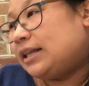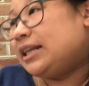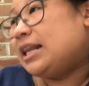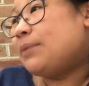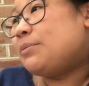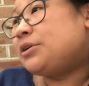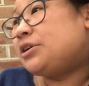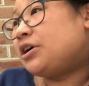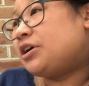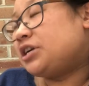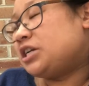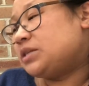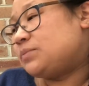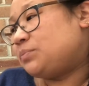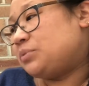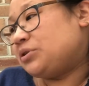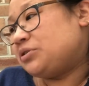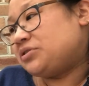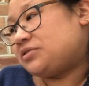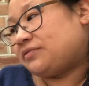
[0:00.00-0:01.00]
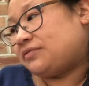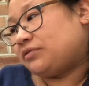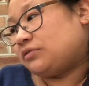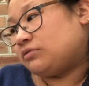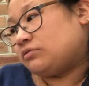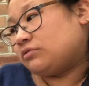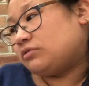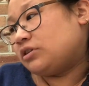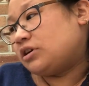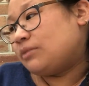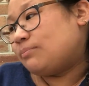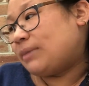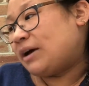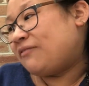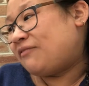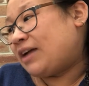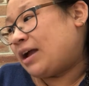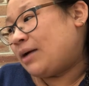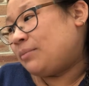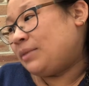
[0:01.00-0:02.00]
Lebanon is beautiful. My
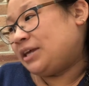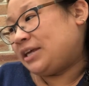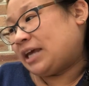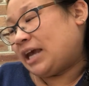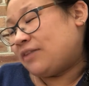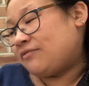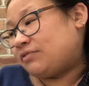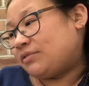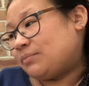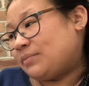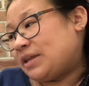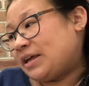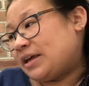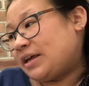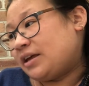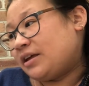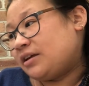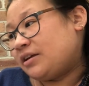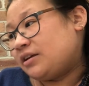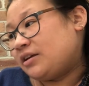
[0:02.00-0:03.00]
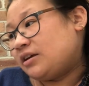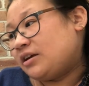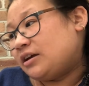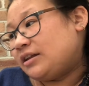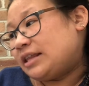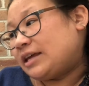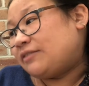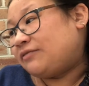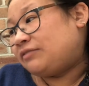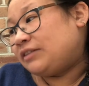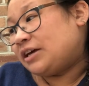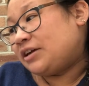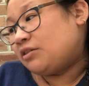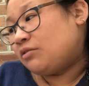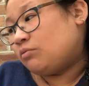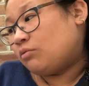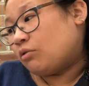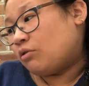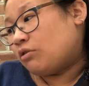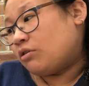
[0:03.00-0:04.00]
family came from there. They fled a
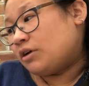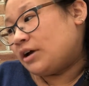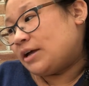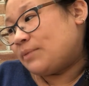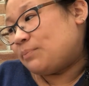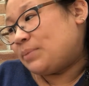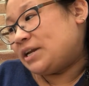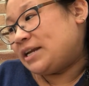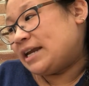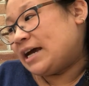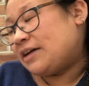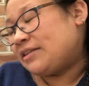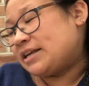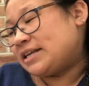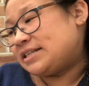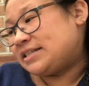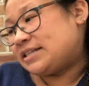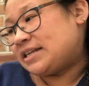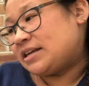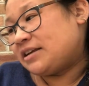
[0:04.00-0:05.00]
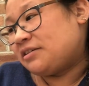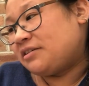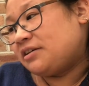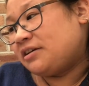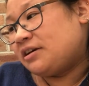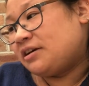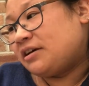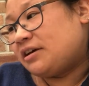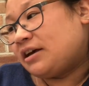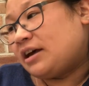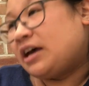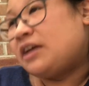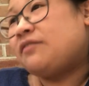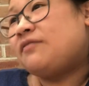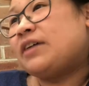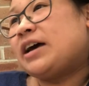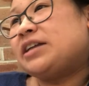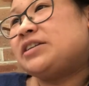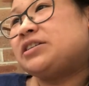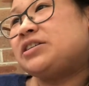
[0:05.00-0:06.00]
war, but now they sing
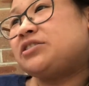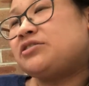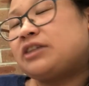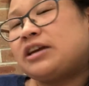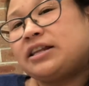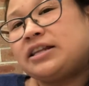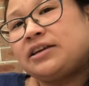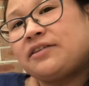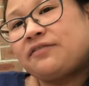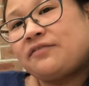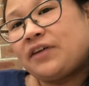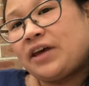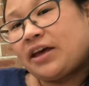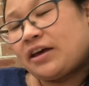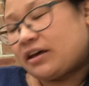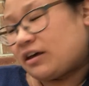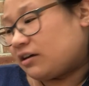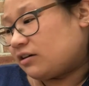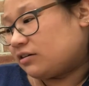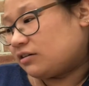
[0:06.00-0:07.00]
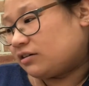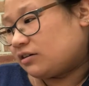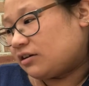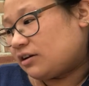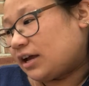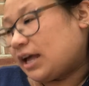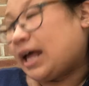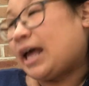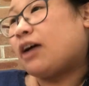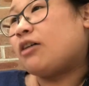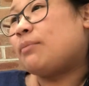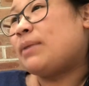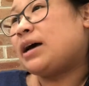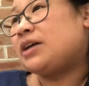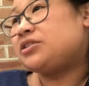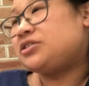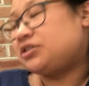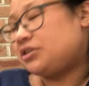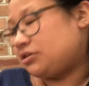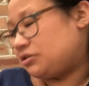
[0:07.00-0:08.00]
Advance Australia Fair. How
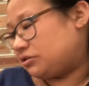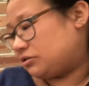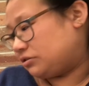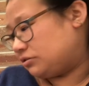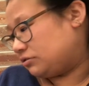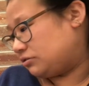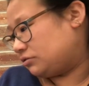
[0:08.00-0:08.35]
about you?